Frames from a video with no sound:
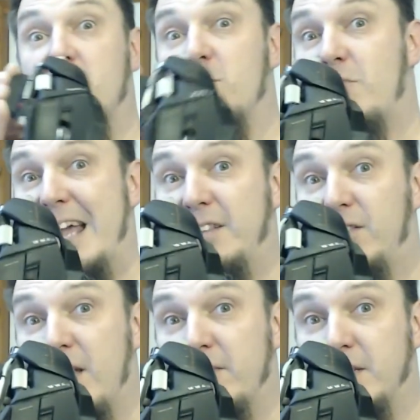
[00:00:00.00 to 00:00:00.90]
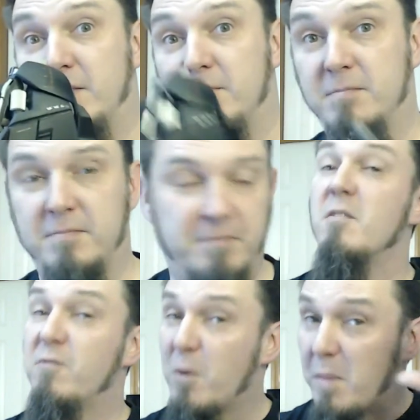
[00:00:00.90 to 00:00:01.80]
Rat7.
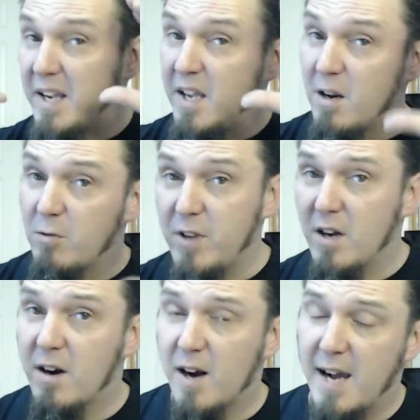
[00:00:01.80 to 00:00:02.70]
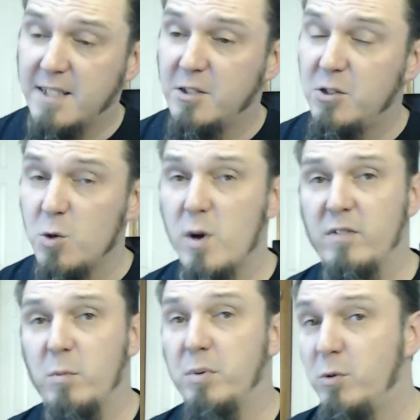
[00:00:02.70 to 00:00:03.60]
For my Gear VR, I do
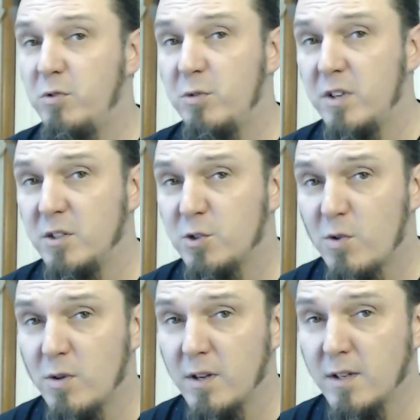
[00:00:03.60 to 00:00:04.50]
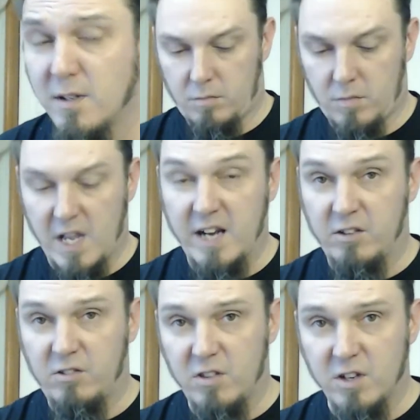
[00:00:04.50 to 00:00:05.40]
have a Bluetooth controller, and
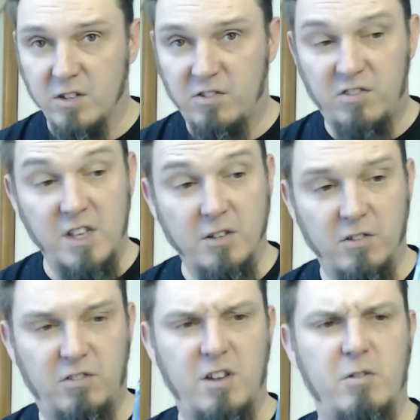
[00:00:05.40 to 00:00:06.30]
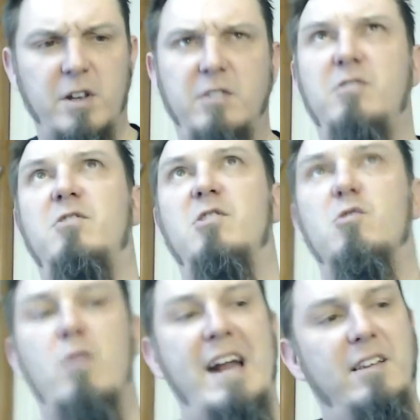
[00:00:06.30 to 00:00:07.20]
it's the SteelSeries
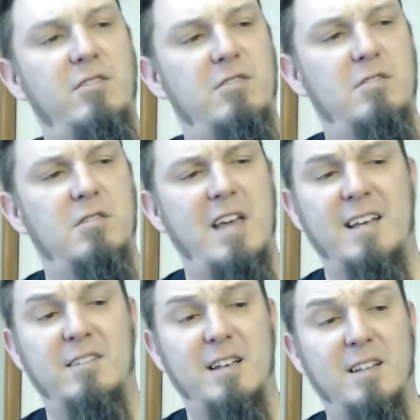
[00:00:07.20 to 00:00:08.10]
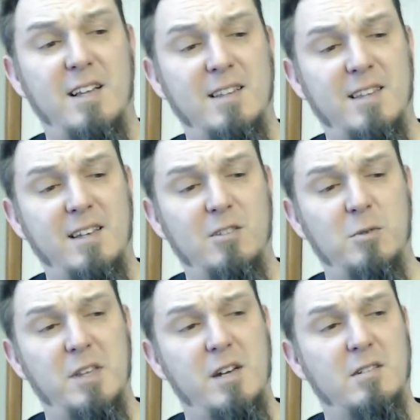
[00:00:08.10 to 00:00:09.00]
Stratus XL, I think
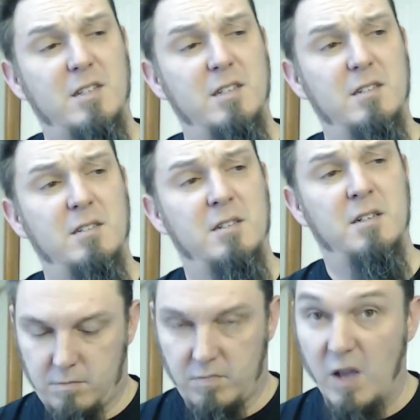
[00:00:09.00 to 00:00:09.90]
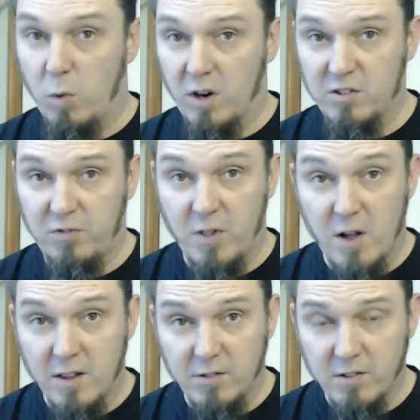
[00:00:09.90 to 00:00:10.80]
is what they call it. It works
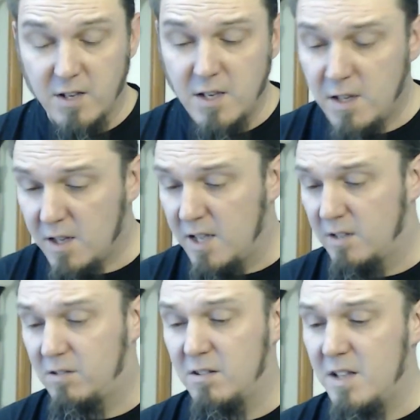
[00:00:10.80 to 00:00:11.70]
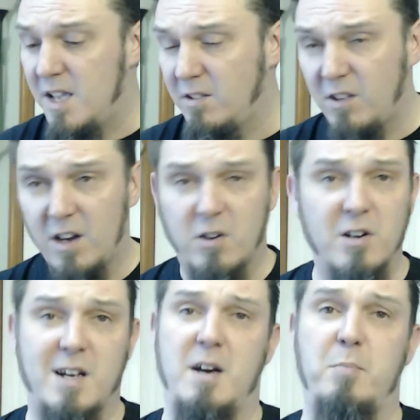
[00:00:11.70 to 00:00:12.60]
flawlessly. It's easy to
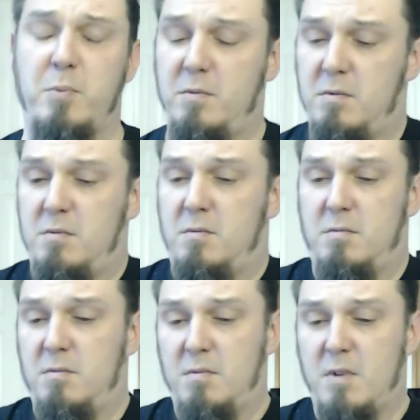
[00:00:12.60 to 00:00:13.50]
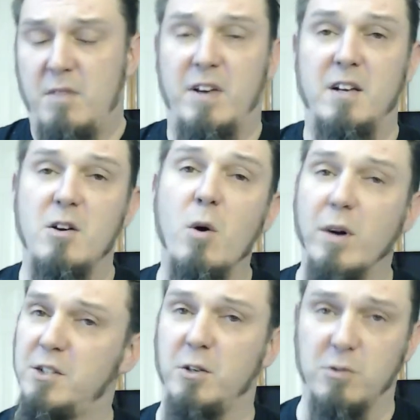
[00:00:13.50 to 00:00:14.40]
hook up. I've had no
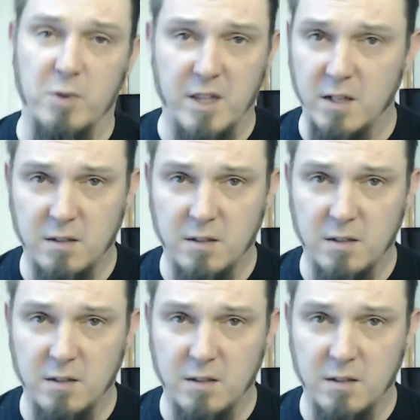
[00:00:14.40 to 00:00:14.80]
issues with it.